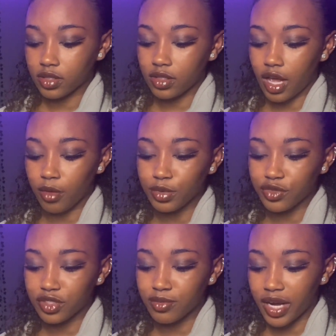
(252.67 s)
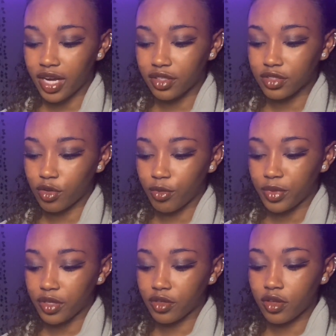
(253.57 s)
I hope this fits my hand. It looks a little
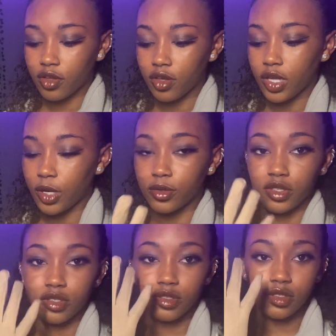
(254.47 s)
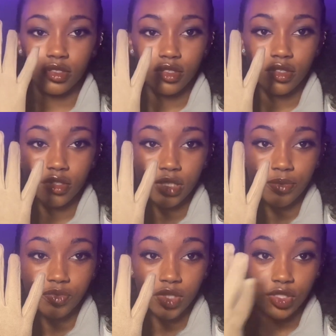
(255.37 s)
big. Oh, it does.
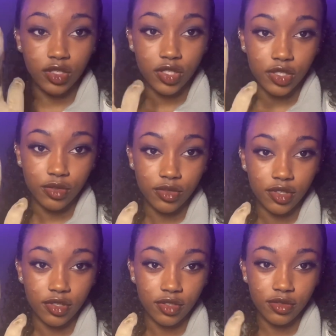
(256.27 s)
These are cute, y'all.